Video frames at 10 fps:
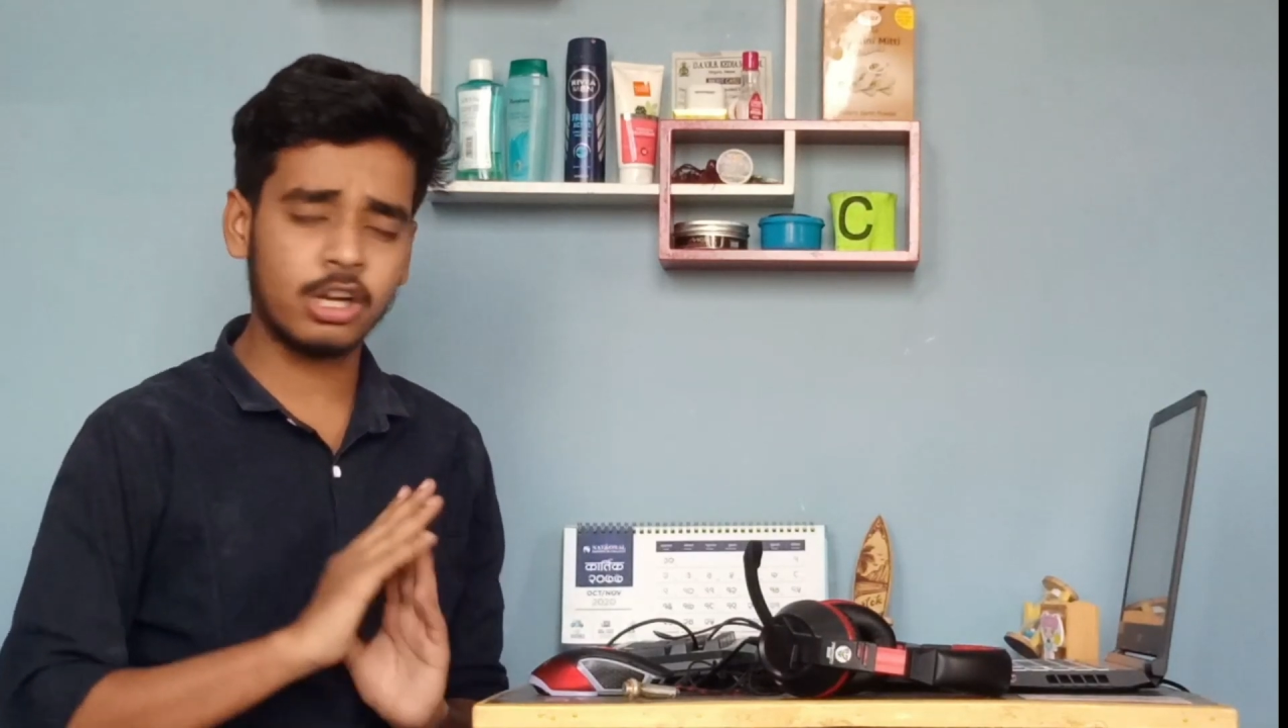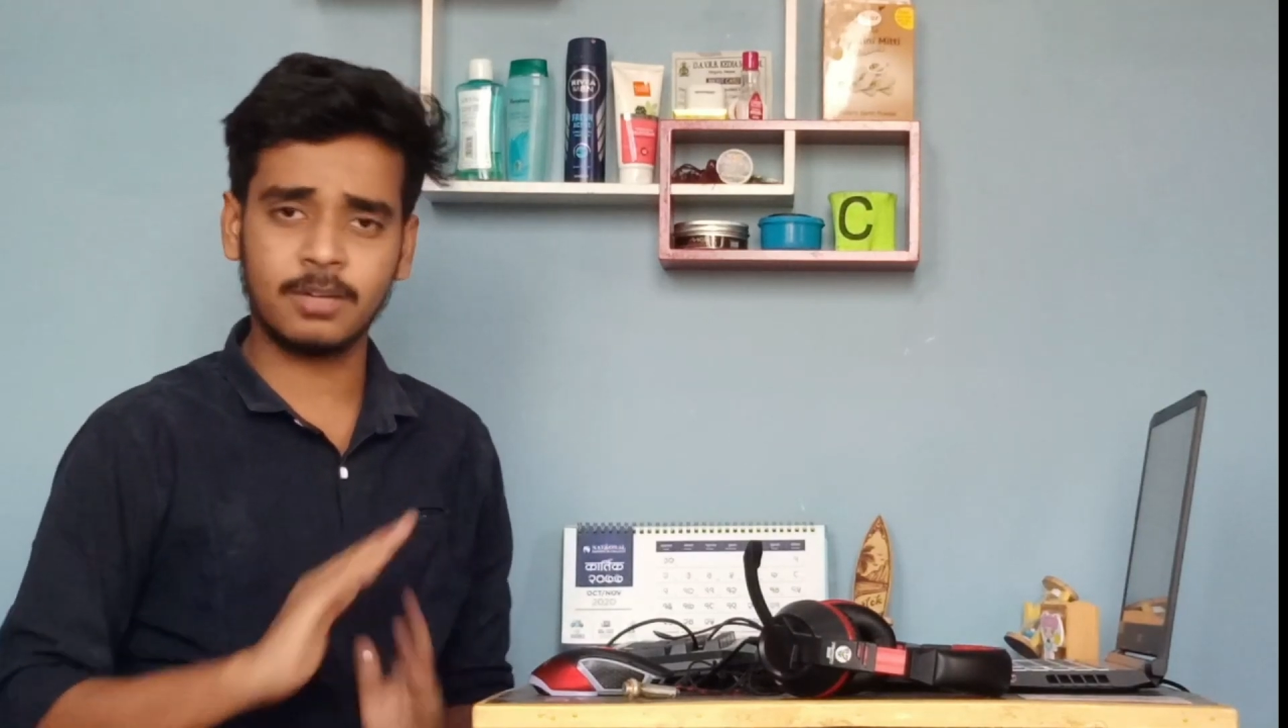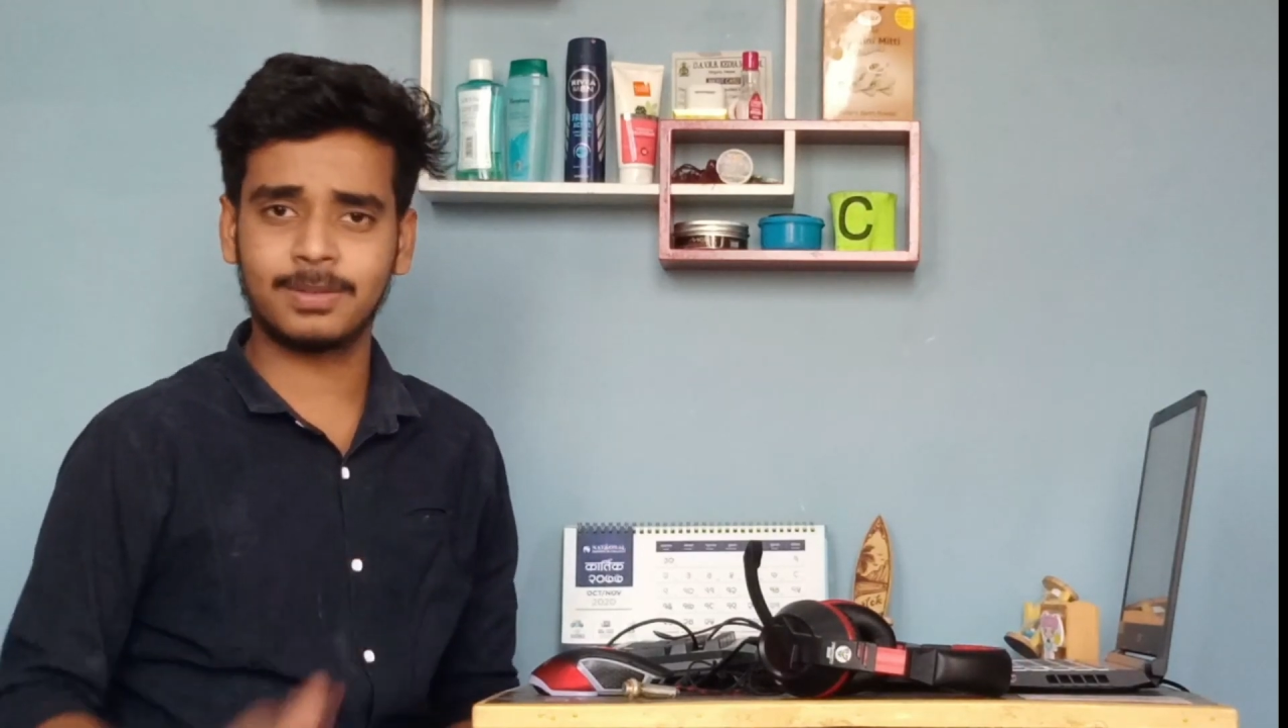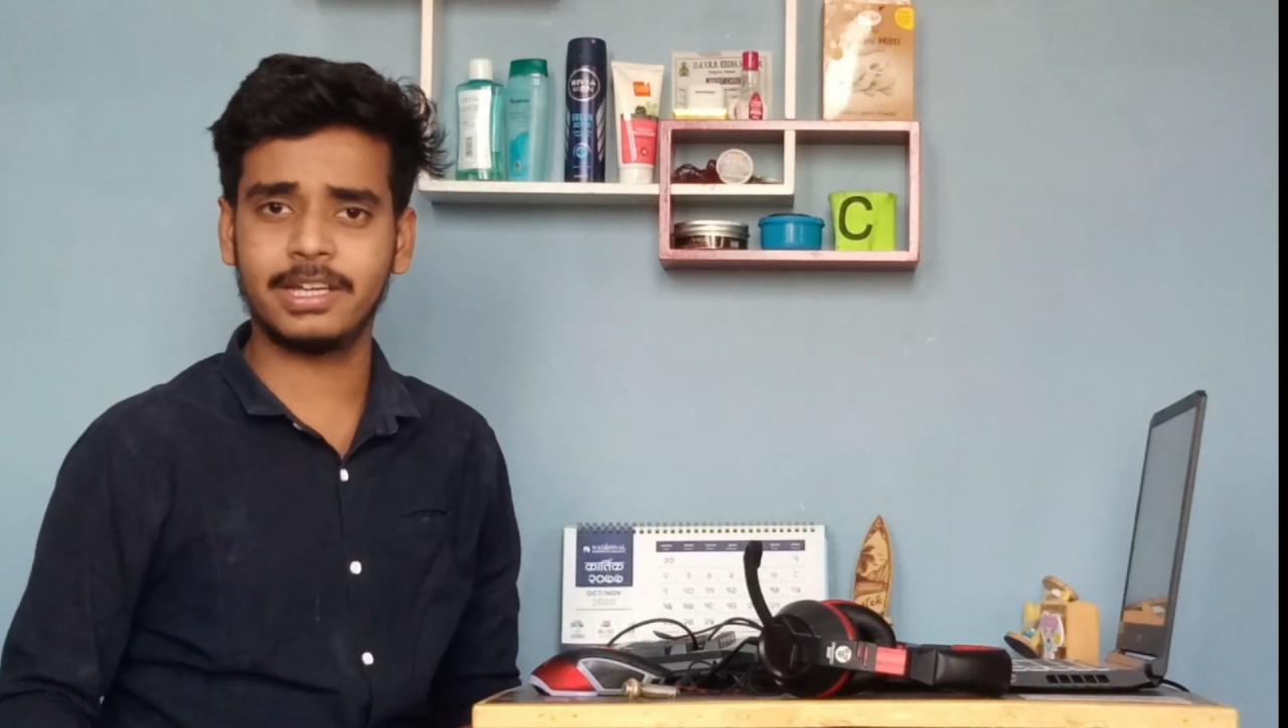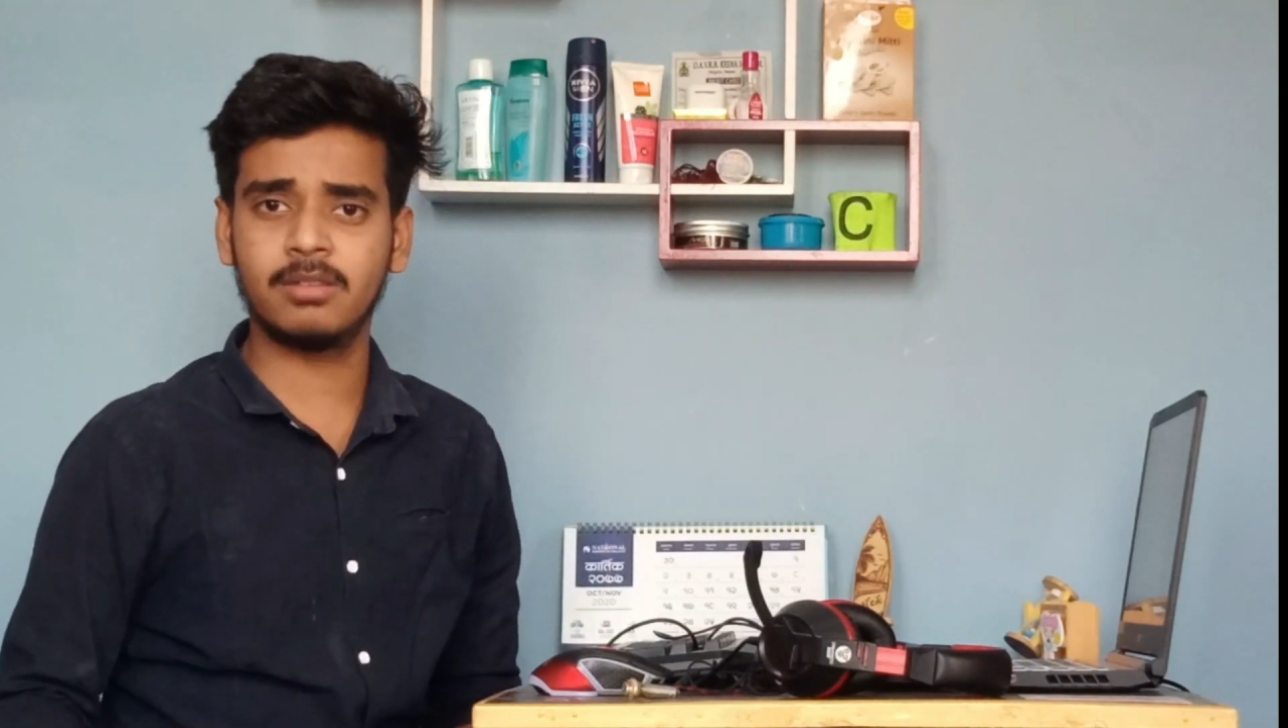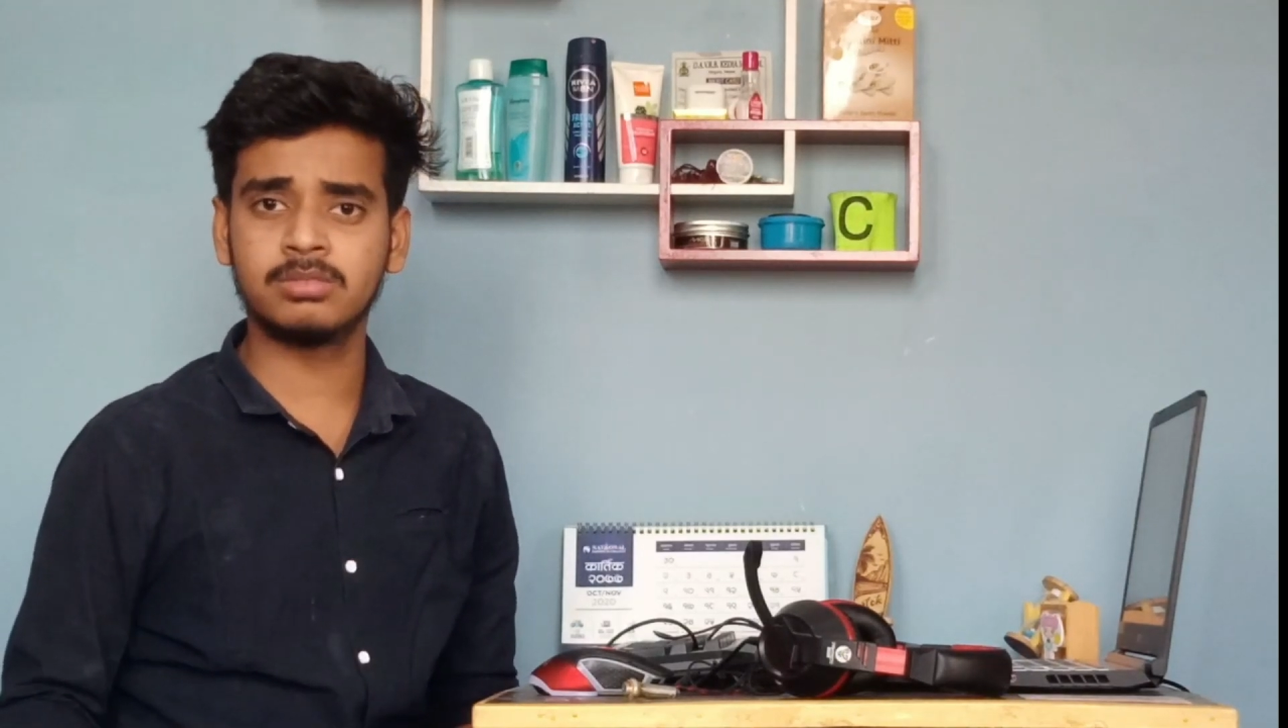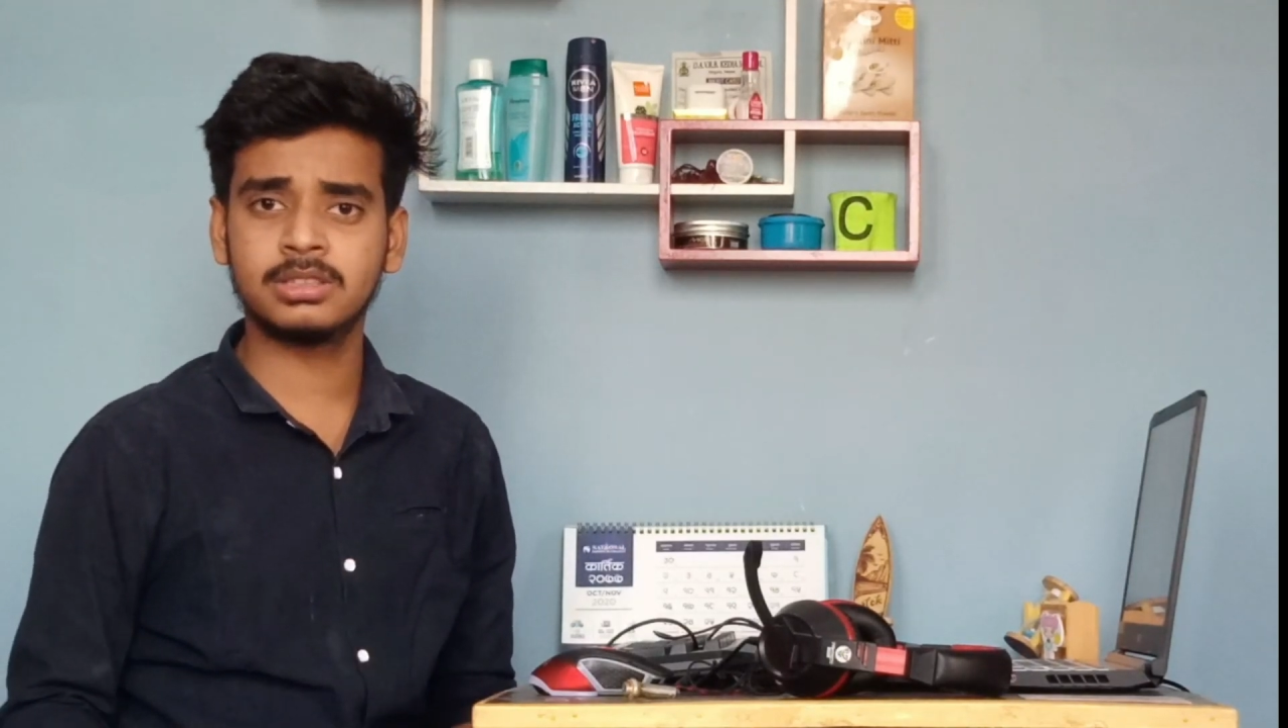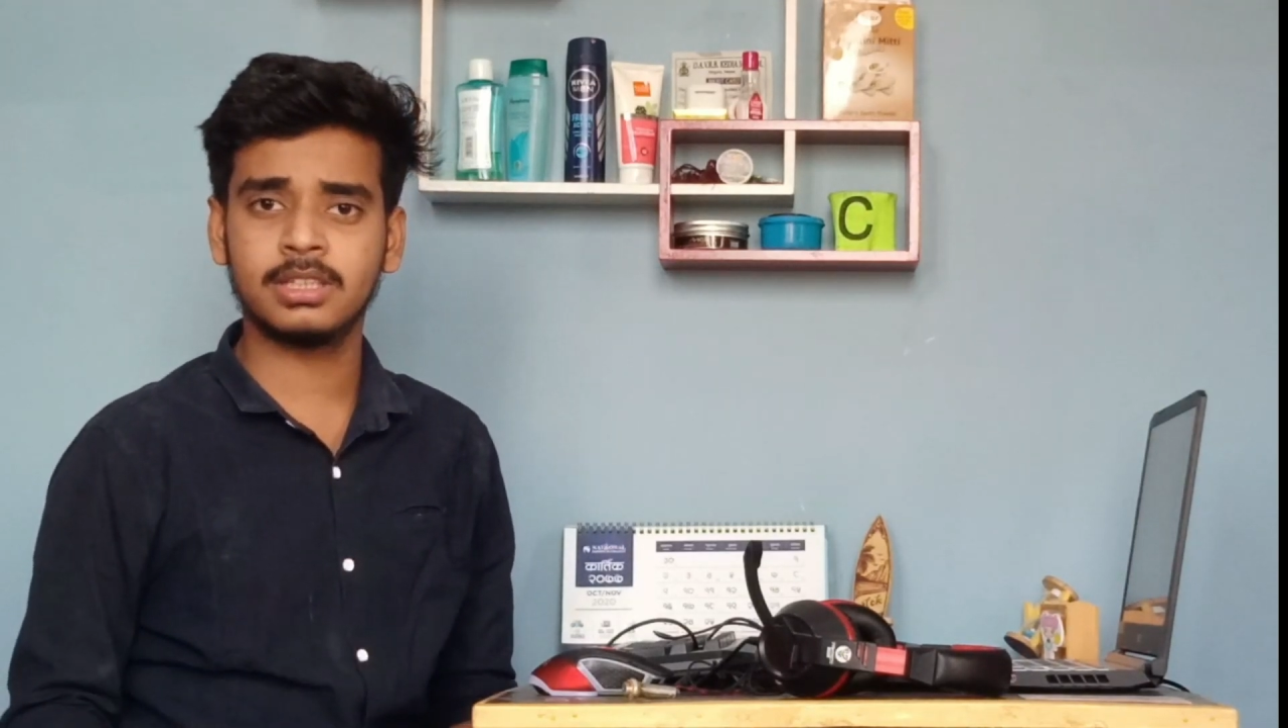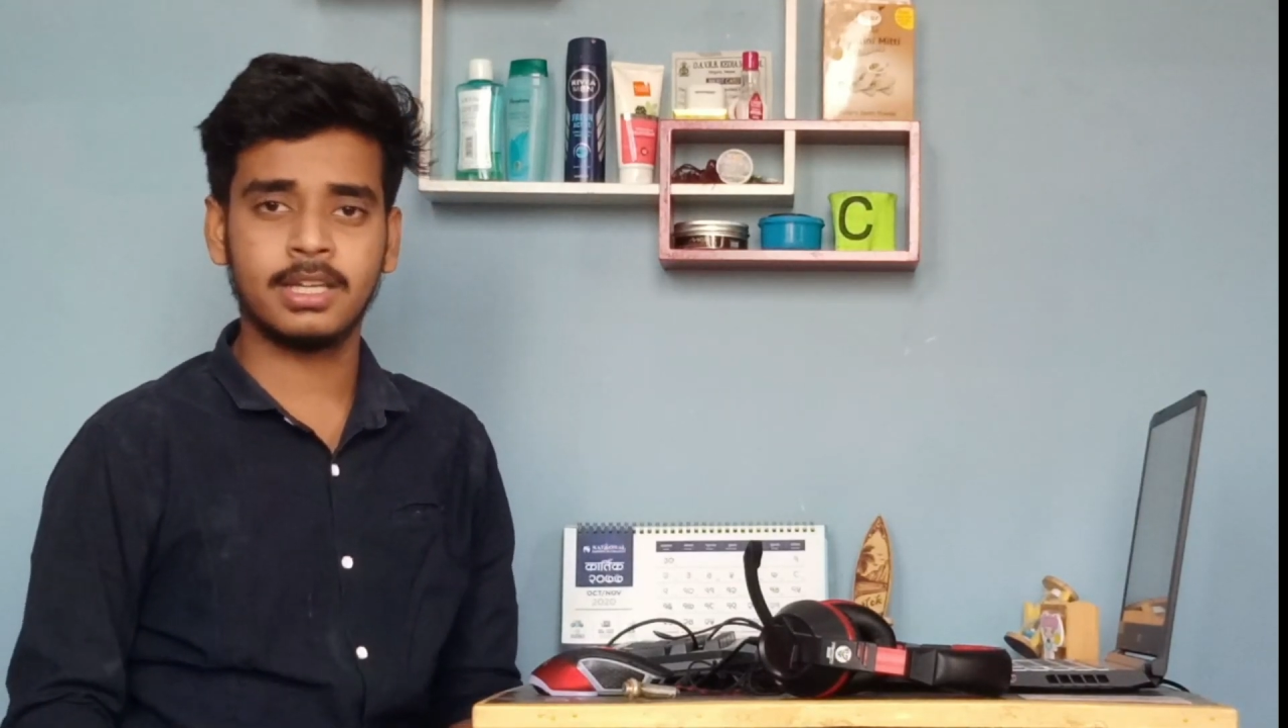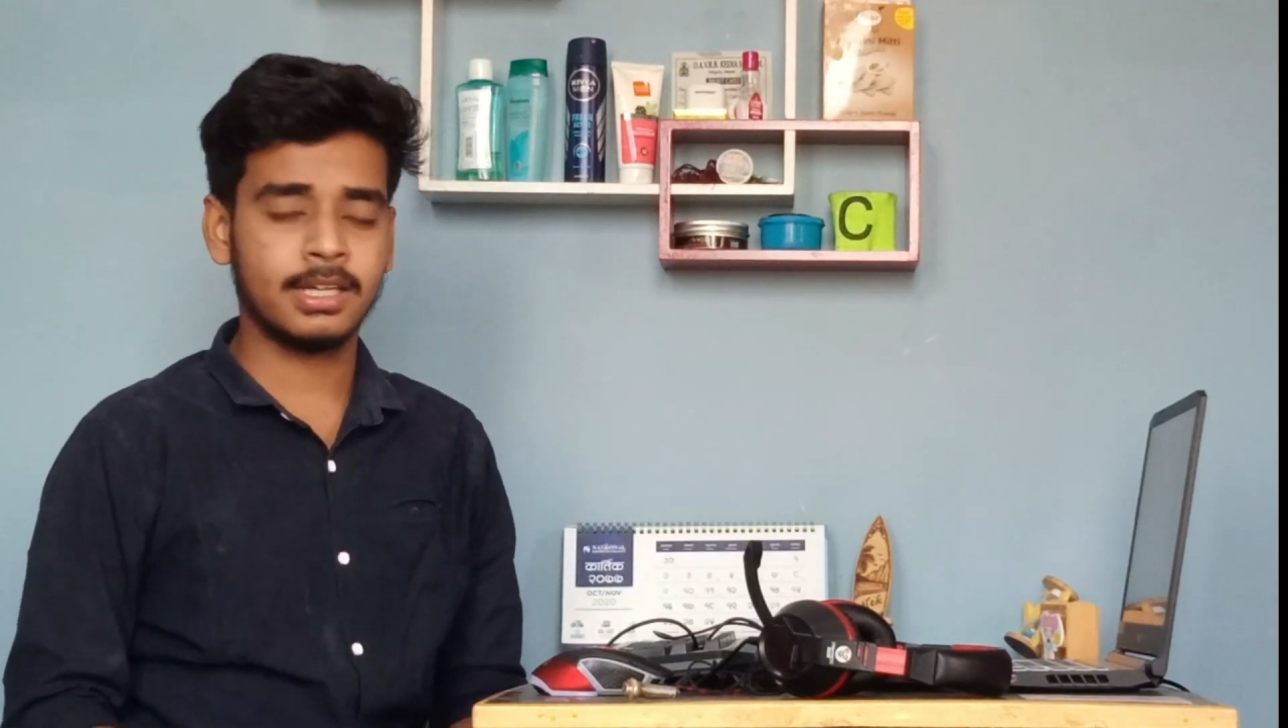of games,